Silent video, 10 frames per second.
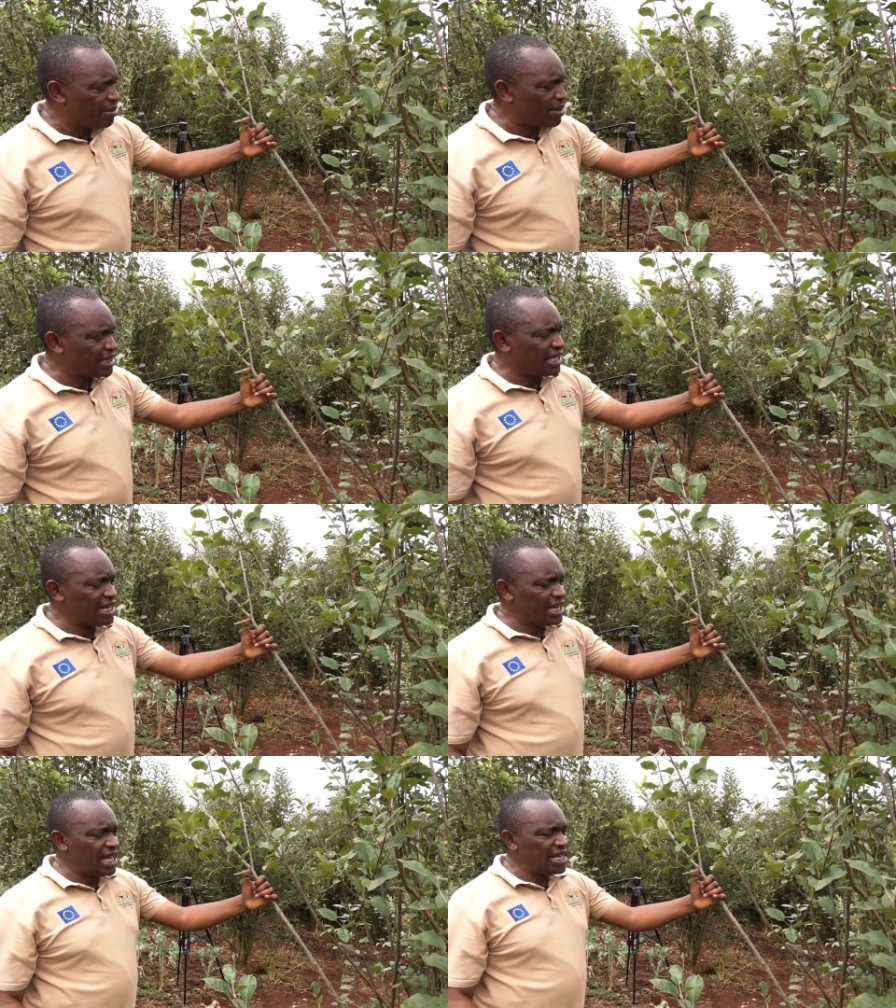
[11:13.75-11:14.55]
but
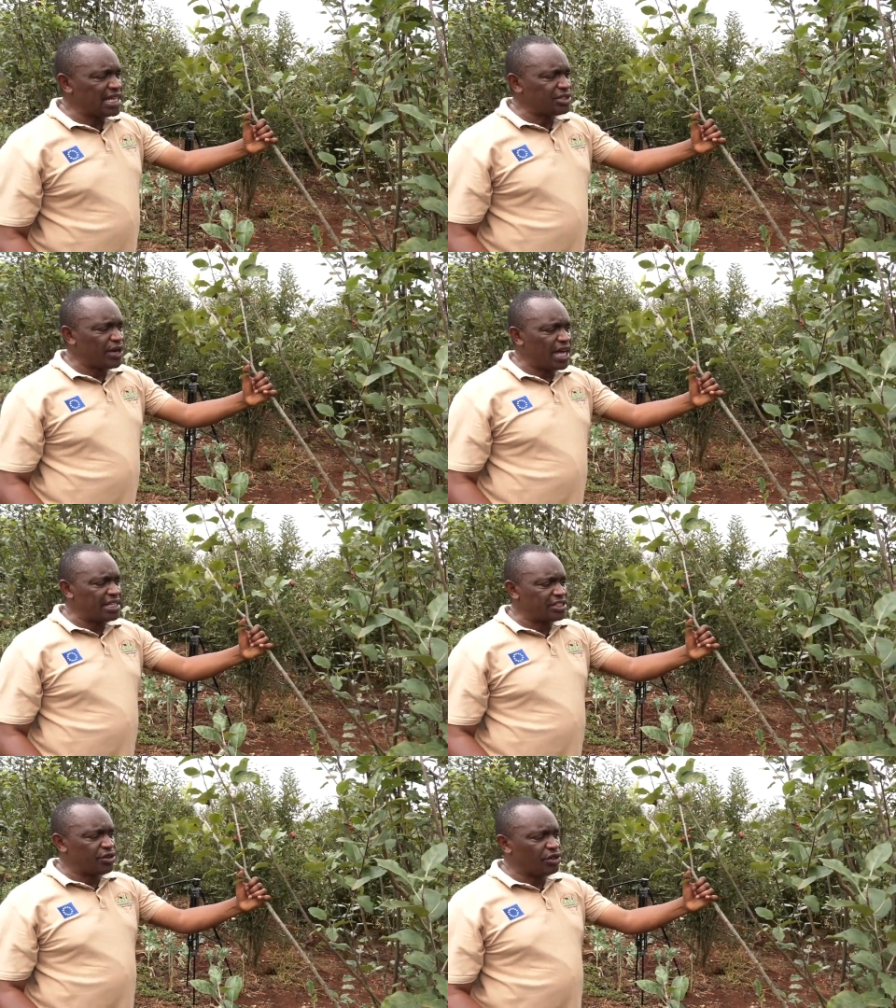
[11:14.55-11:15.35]
in areas where
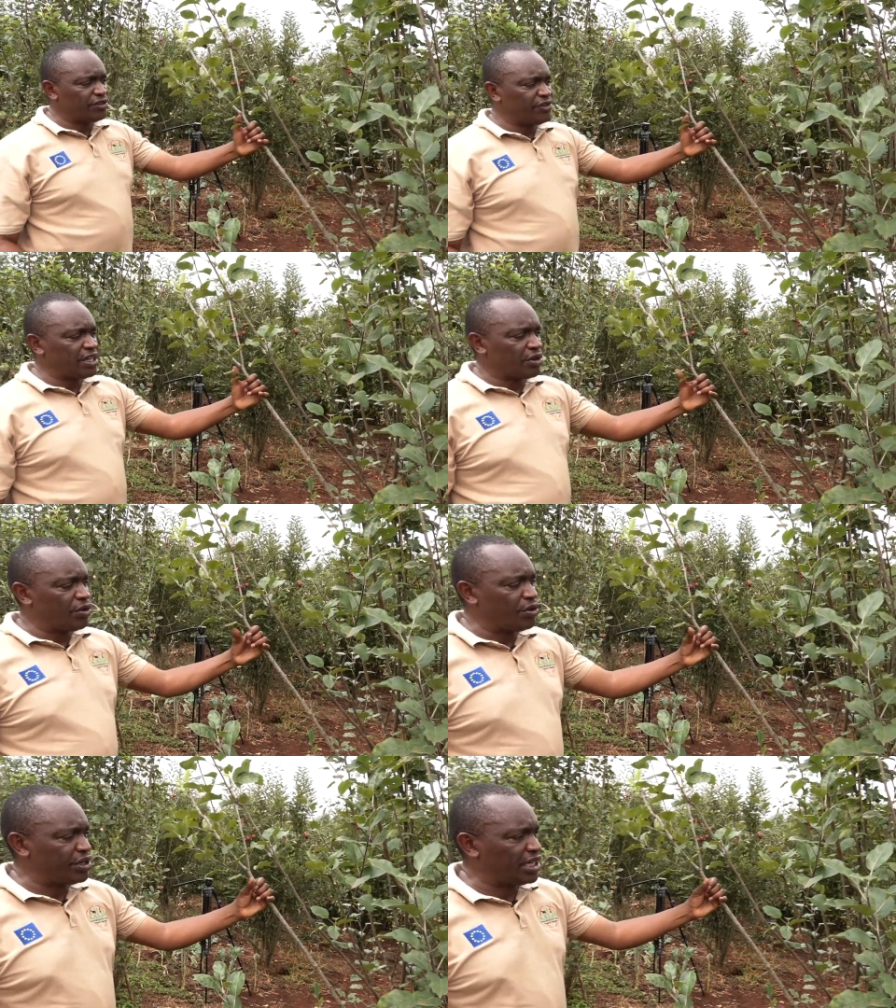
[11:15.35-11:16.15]
it's not very
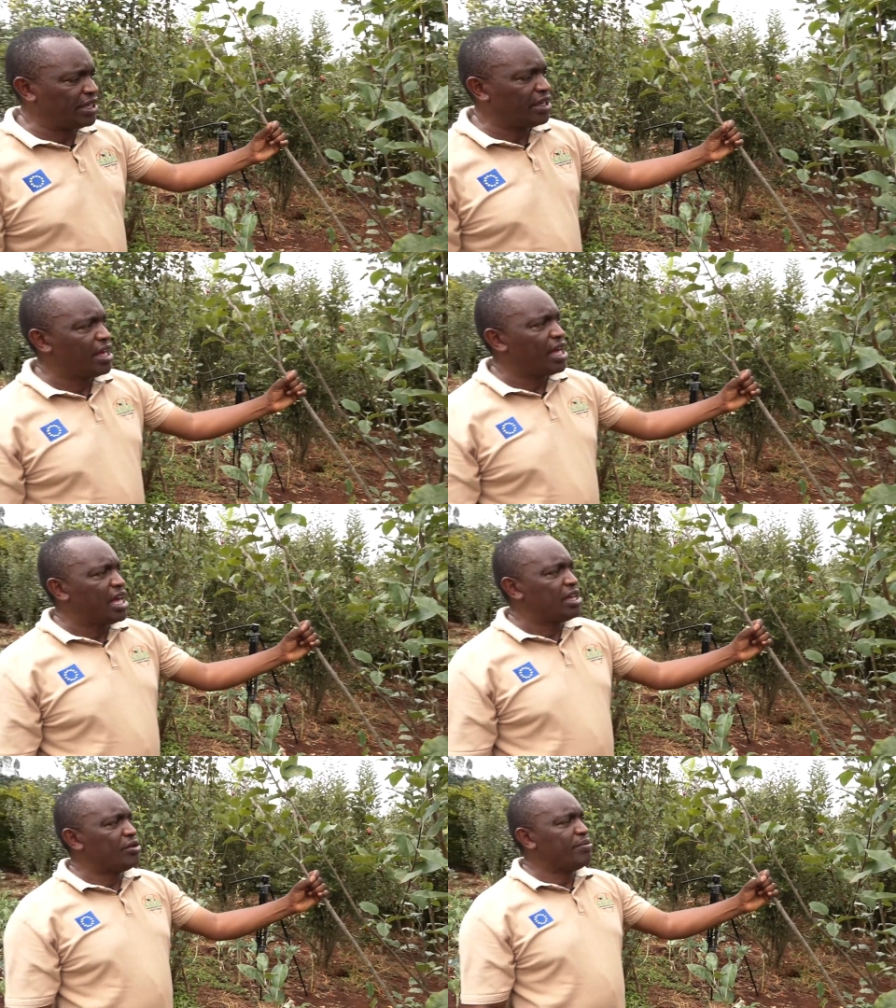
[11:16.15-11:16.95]
cold,
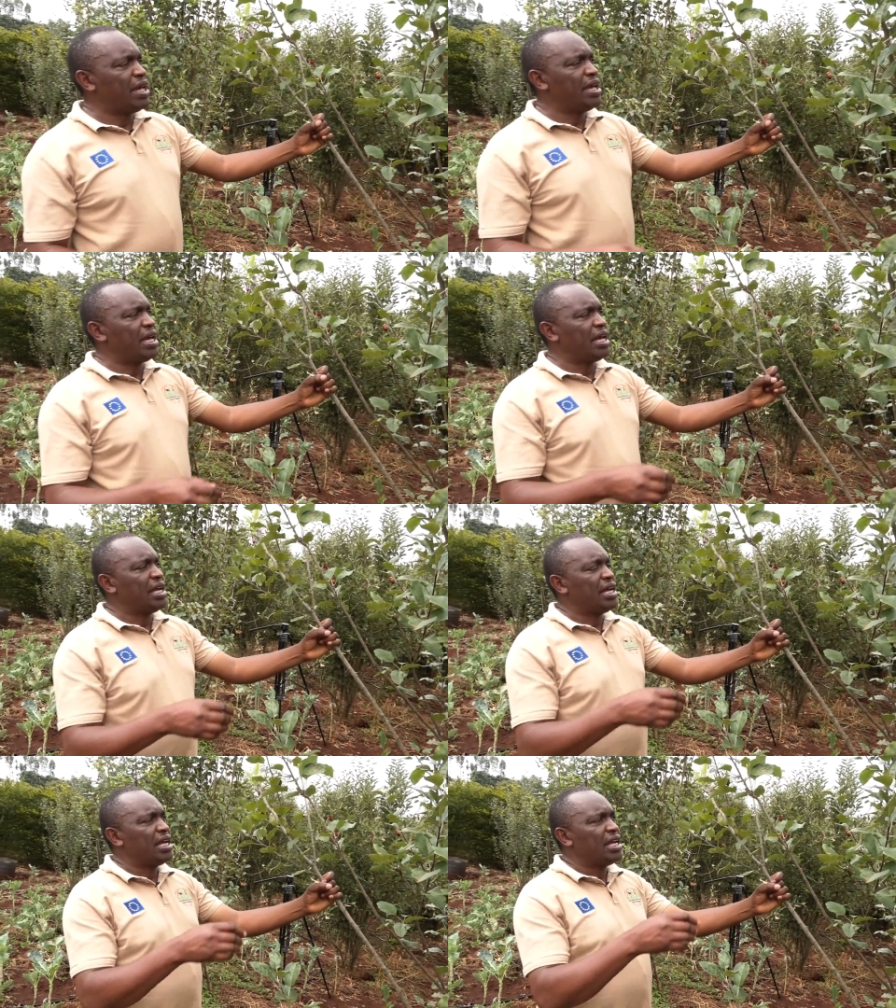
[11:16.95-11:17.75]
you may
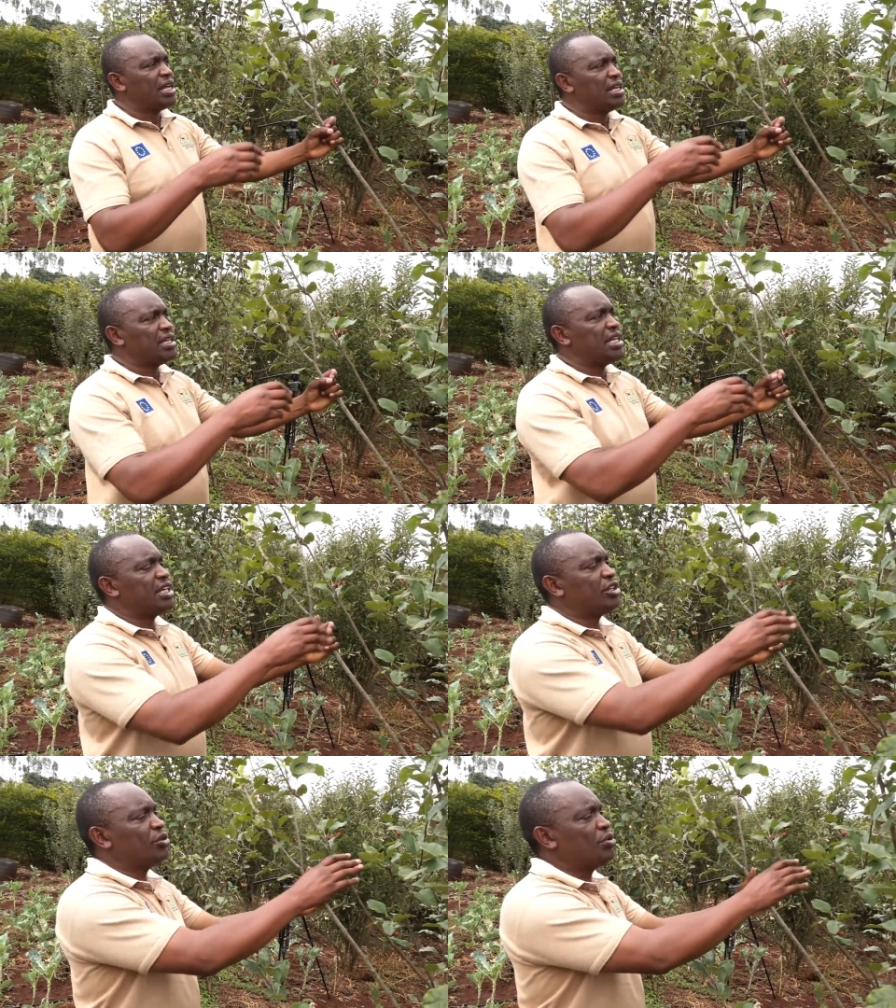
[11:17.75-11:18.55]

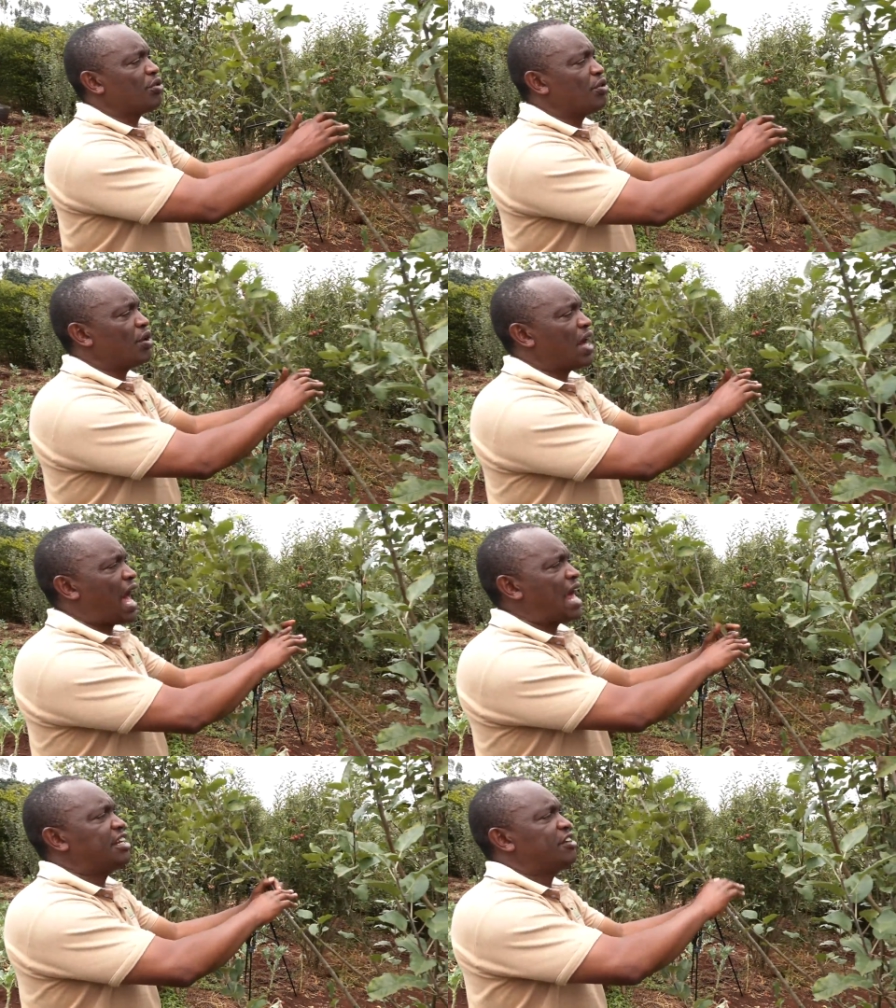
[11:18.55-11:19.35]
need to do
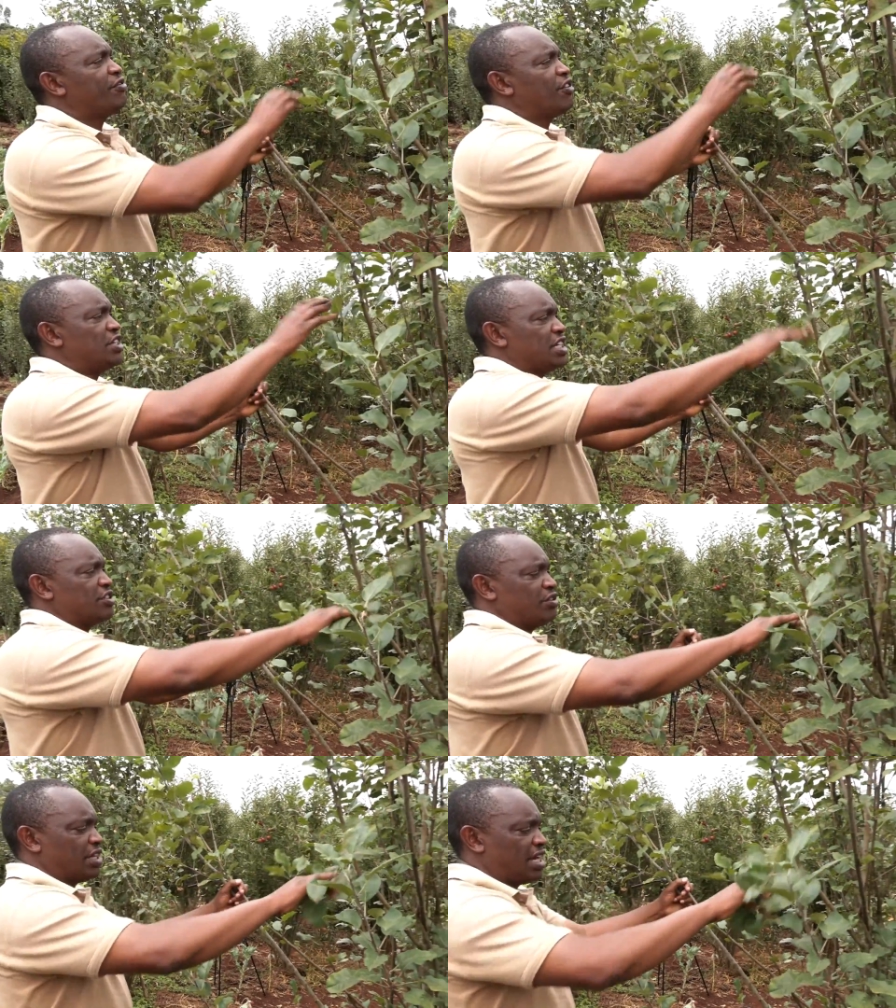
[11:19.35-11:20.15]
hard
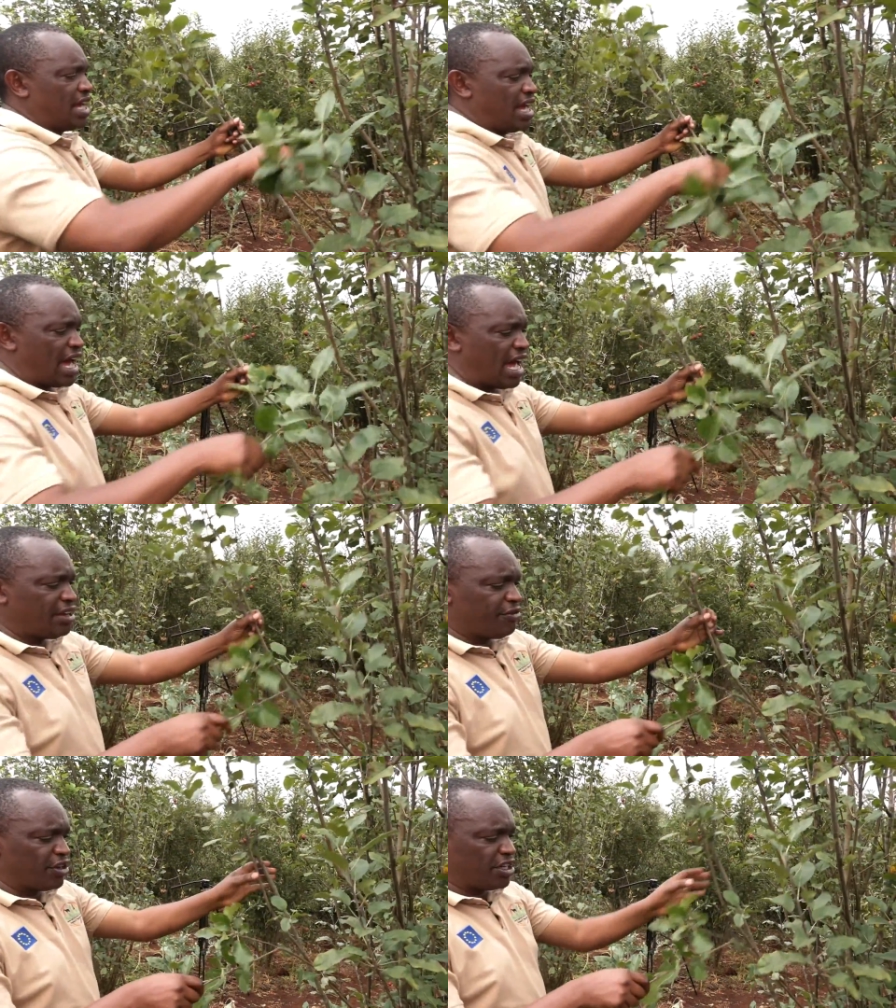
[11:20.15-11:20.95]
defoliation. Hard
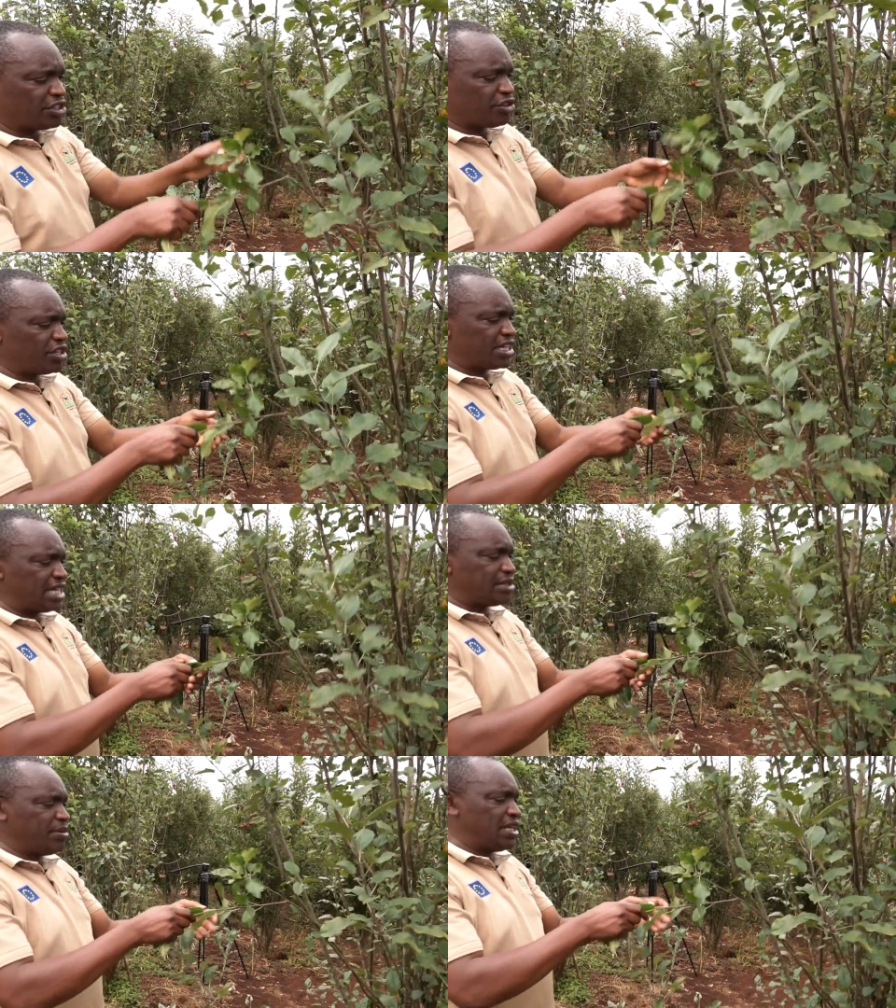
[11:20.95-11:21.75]
defoliation
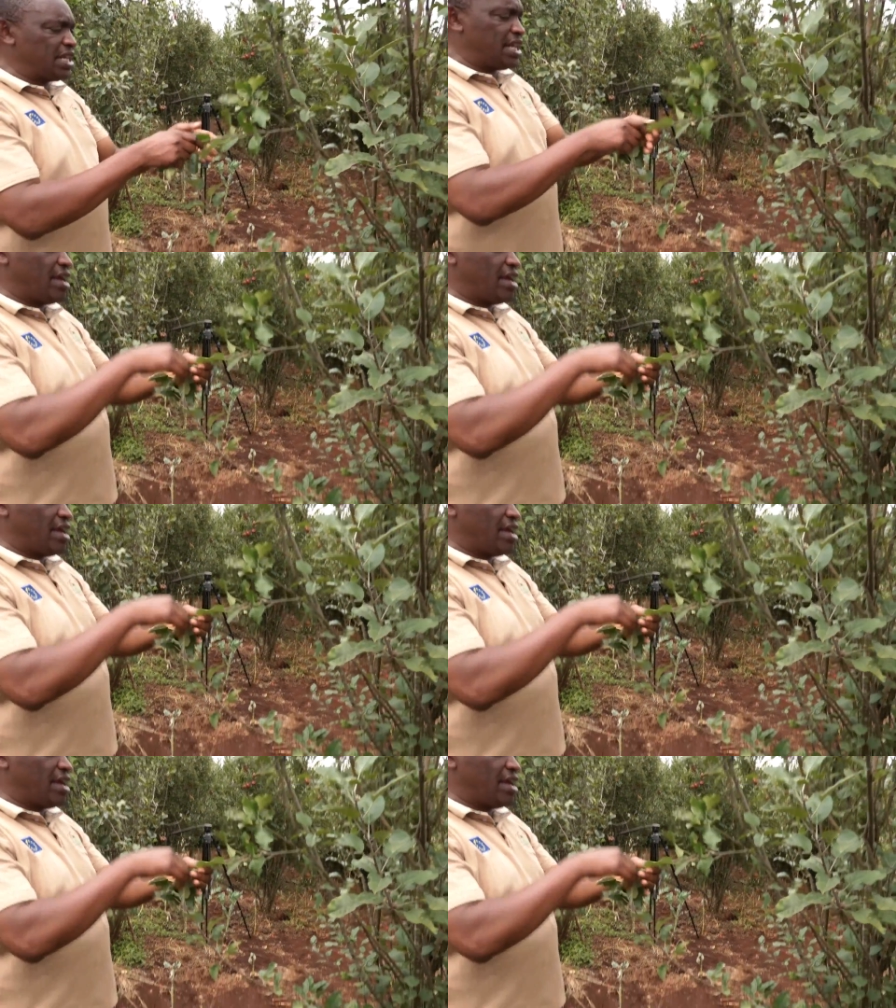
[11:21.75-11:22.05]
just means